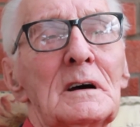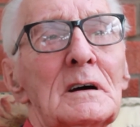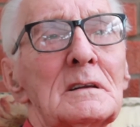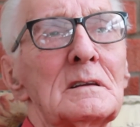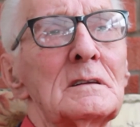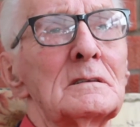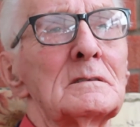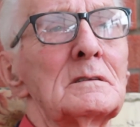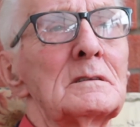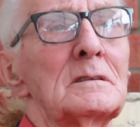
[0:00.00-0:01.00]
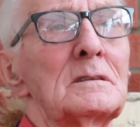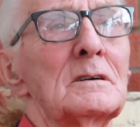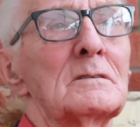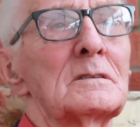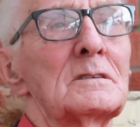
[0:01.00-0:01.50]
And the
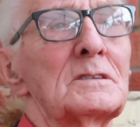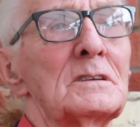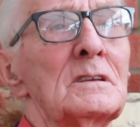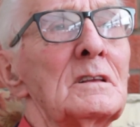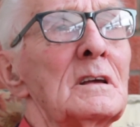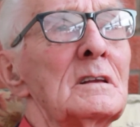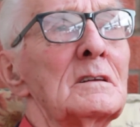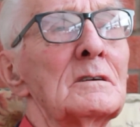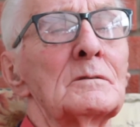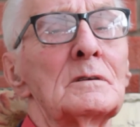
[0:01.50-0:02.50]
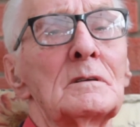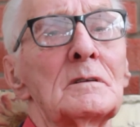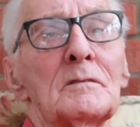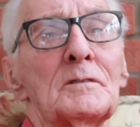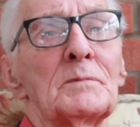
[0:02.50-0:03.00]
doctor said in the end, no,
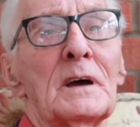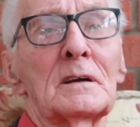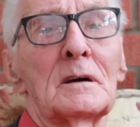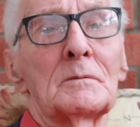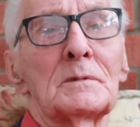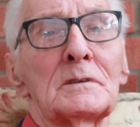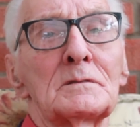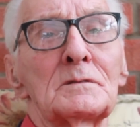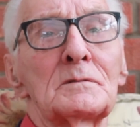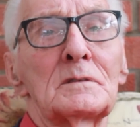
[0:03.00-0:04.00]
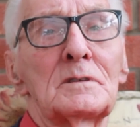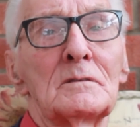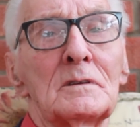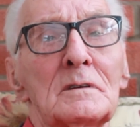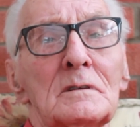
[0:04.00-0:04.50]
you'd have to pack it up. That's
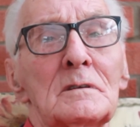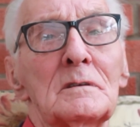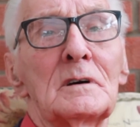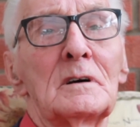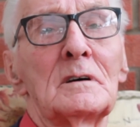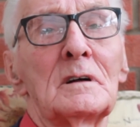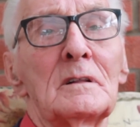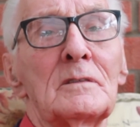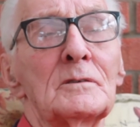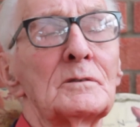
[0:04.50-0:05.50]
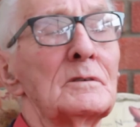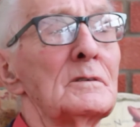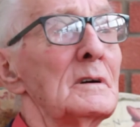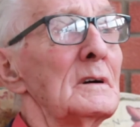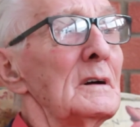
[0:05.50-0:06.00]
health no
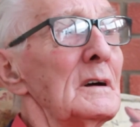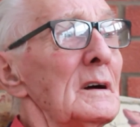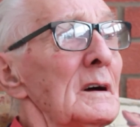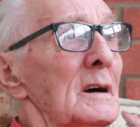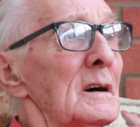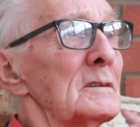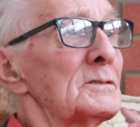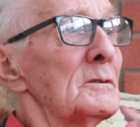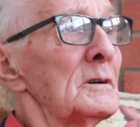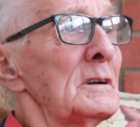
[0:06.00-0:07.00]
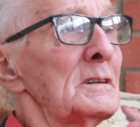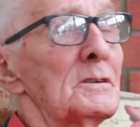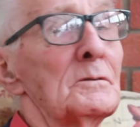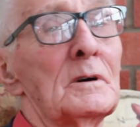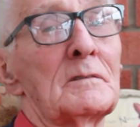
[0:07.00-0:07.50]
good. And so I had to
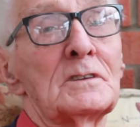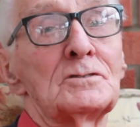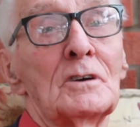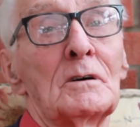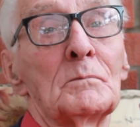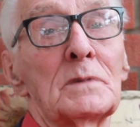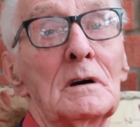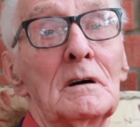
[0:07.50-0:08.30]
go have the chop.